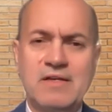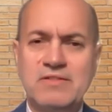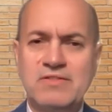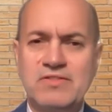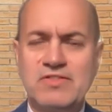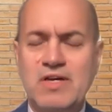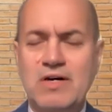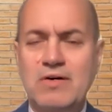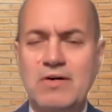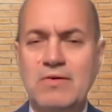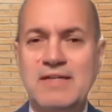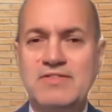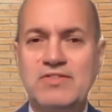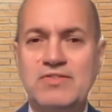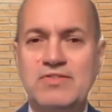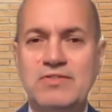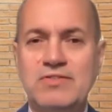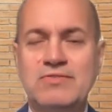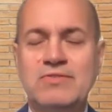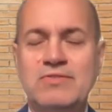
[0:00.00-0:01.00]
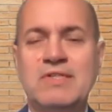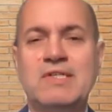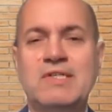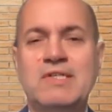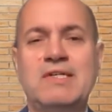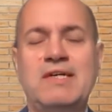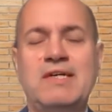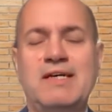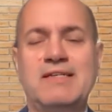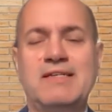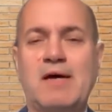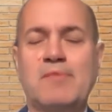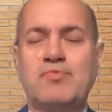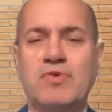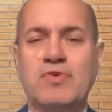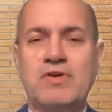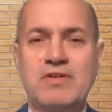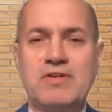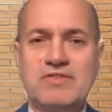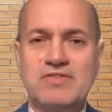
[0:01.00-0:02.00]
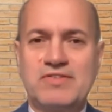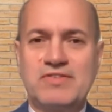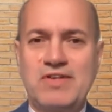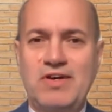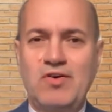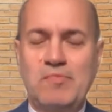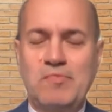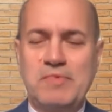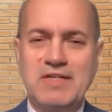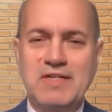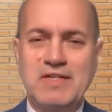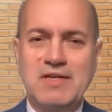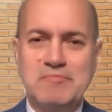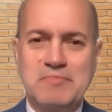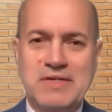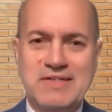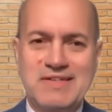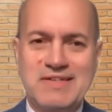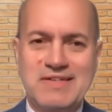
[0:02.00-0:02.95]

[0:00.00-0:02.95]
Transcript: So as operators open up